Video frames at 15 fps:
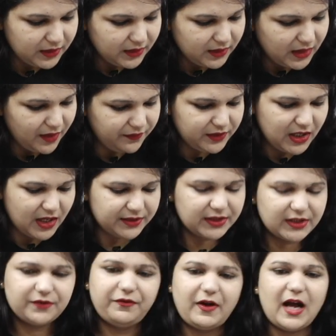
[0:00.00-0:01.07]
Avinash
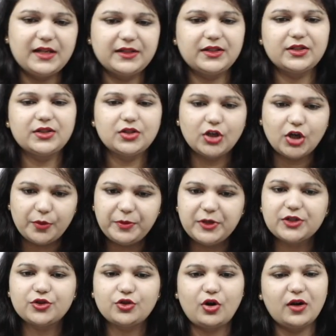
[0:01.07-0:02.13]
says fast disturbed
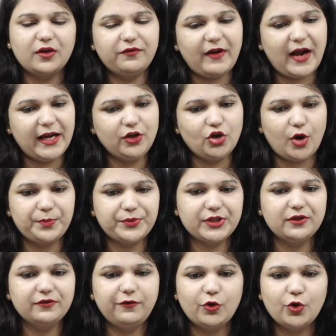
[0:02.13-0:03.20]
is wrong. Fine.
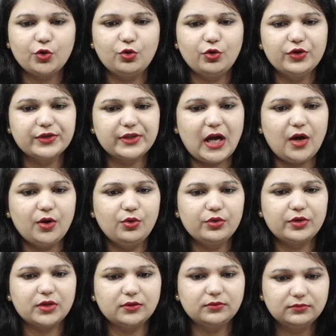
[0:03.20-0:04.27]
Option 4 goes
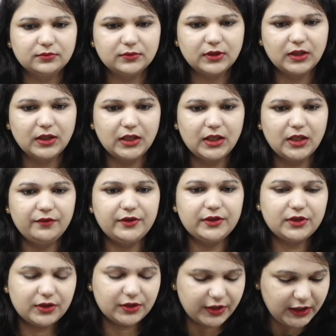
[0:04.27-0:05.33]
out. With
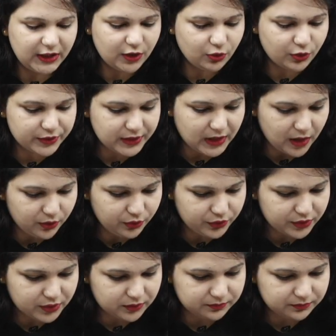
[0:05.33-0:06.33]
3 goes out.